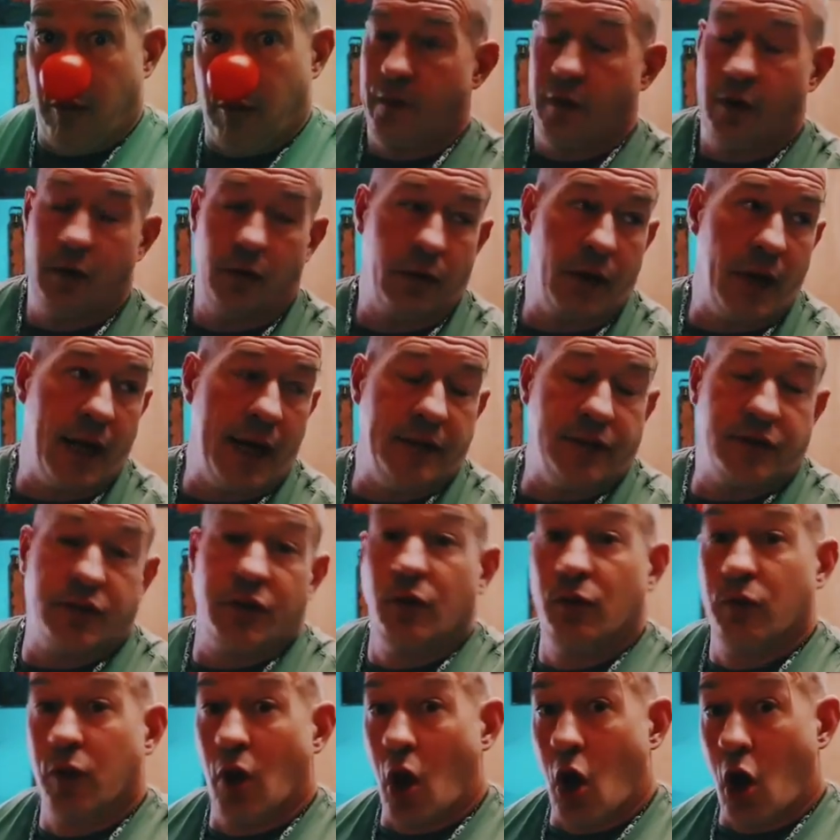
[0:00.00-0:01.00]
You're right,
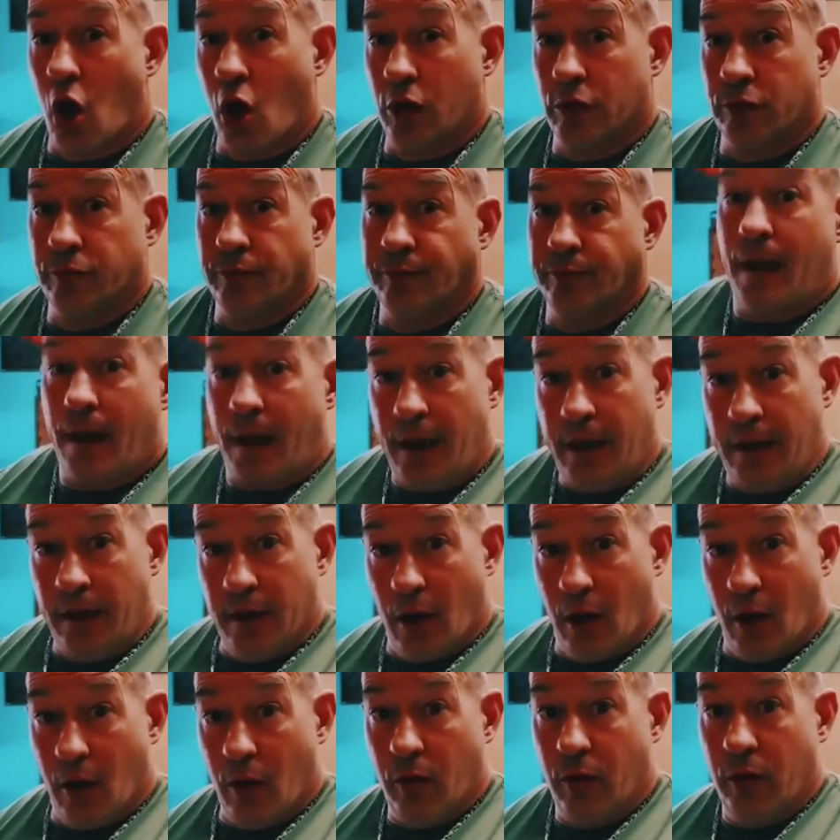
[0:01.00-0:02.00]
too long. I
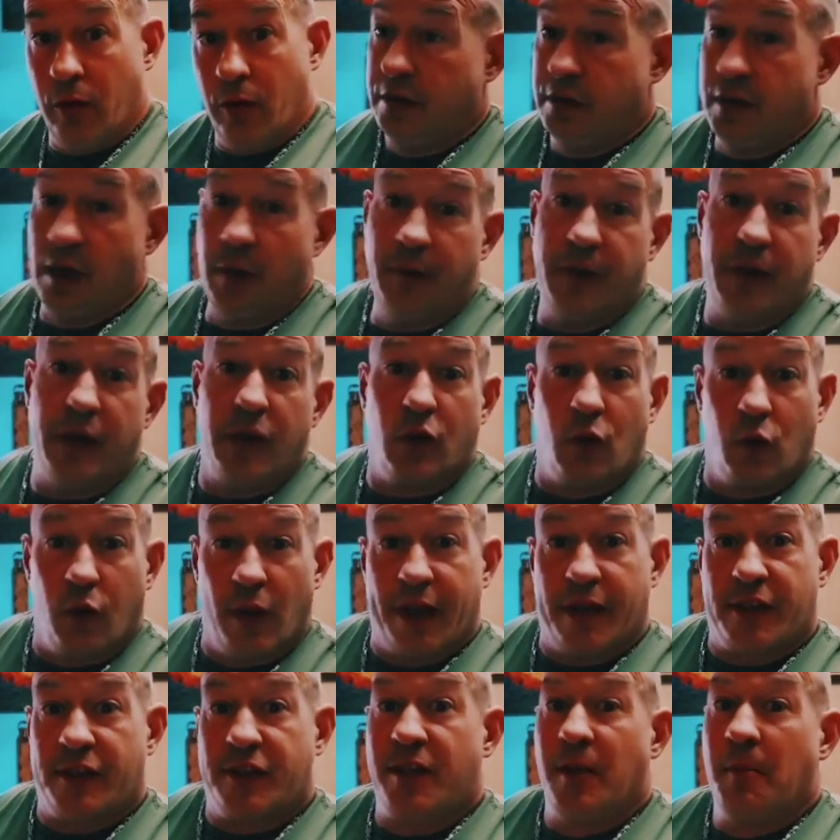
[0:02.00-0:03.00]
know. Something
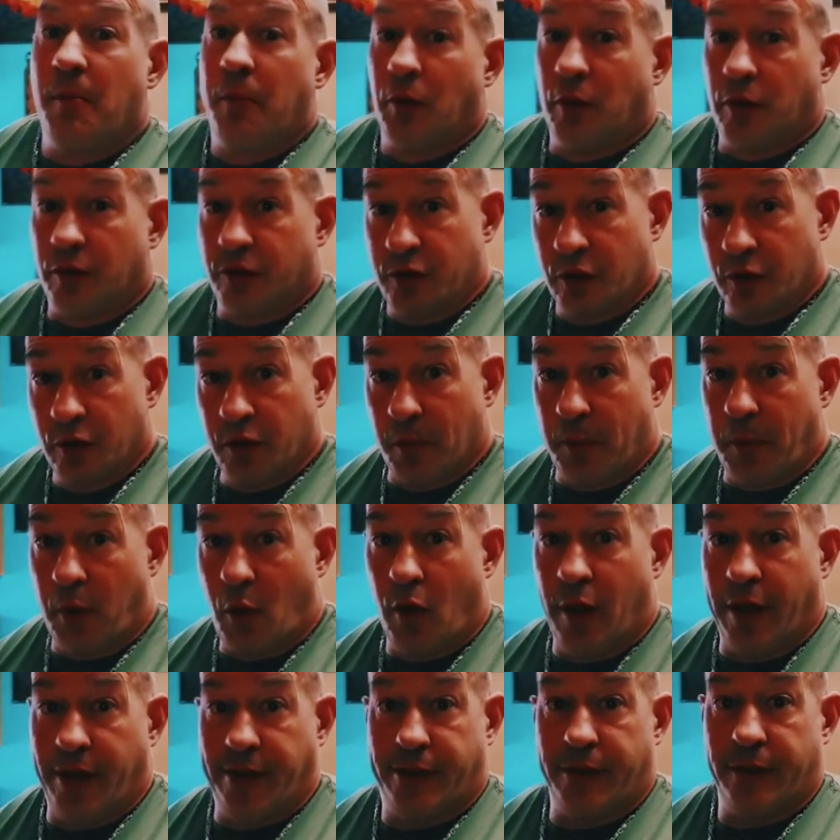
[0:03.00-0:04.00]
quick, simple, and to the
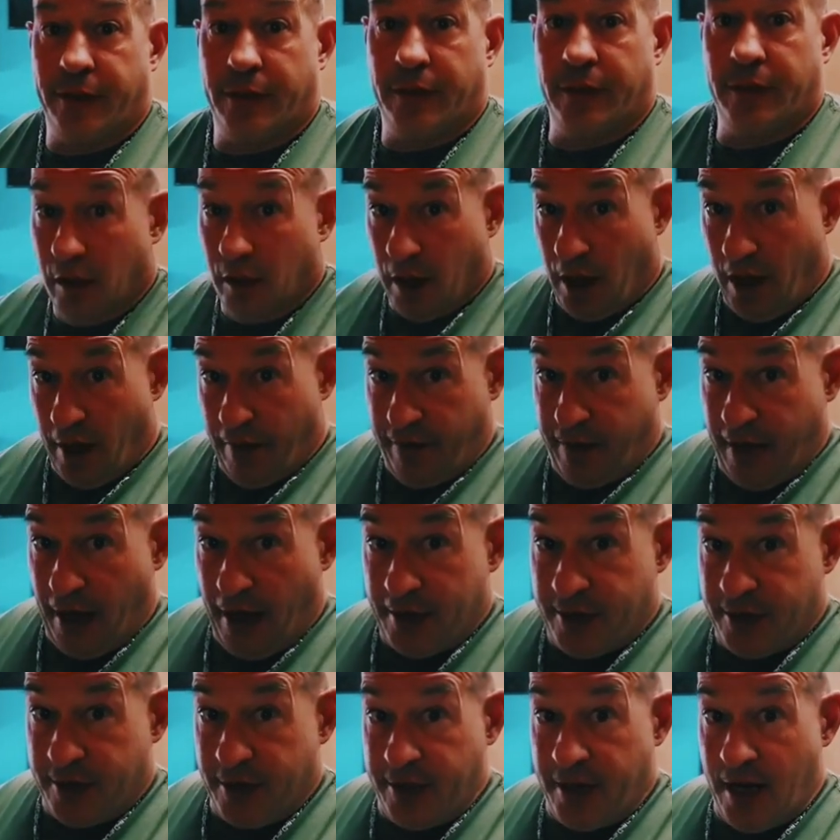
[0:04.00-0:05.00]
point. Life
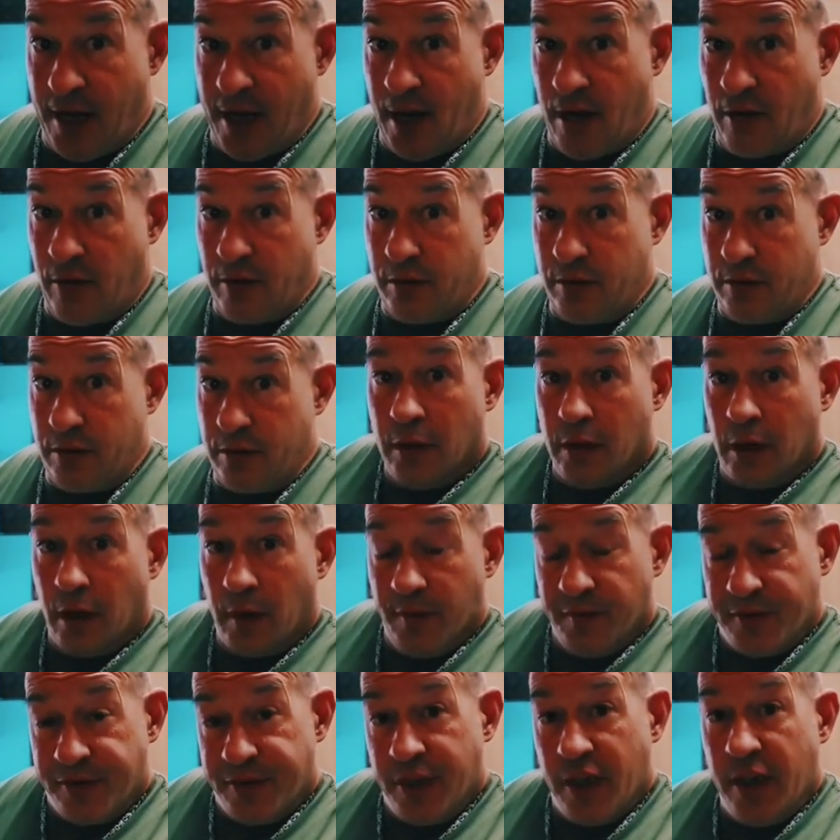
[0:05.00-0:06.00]
got you down?
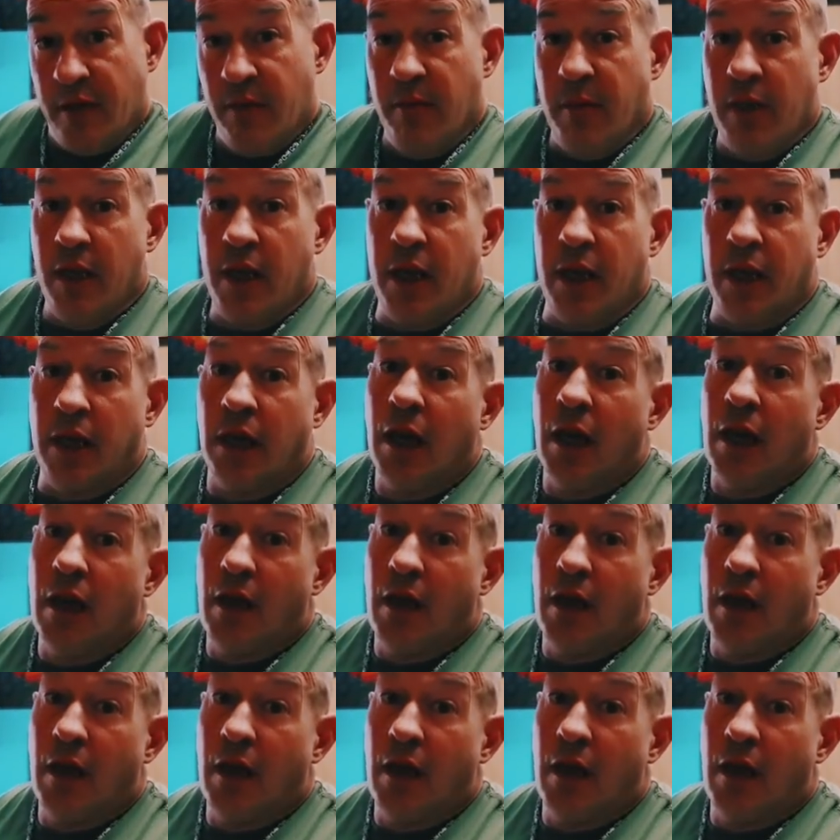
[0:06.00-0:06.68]
Come see me.